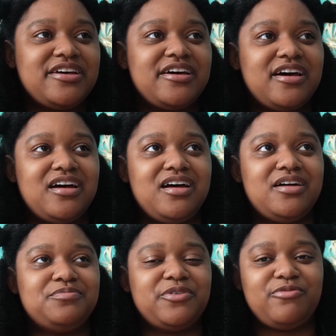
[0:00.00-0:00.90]

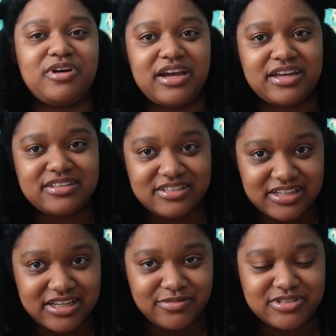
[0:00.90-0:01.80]
What I
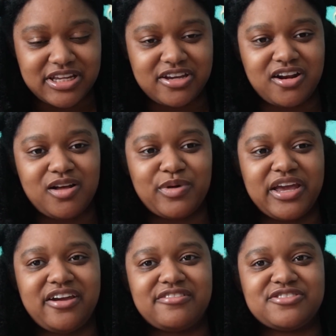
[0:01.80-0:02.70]
did was I cut all my
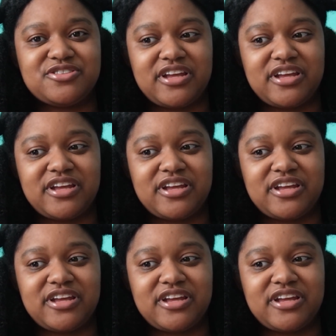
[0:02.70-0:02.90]
hair and